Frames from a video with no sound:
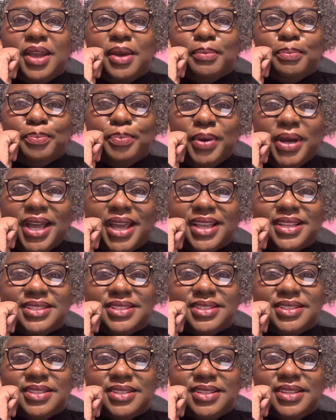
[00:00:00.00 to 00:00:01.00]

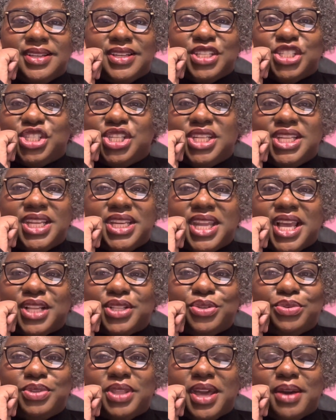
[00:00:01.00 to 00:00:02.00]
But She did not
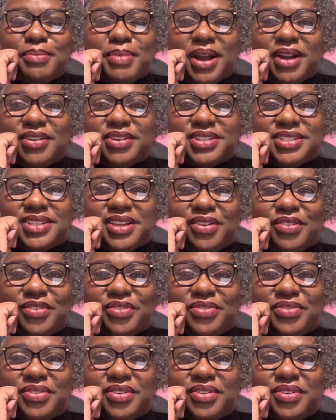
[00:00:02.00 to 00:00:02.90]
do that by herself.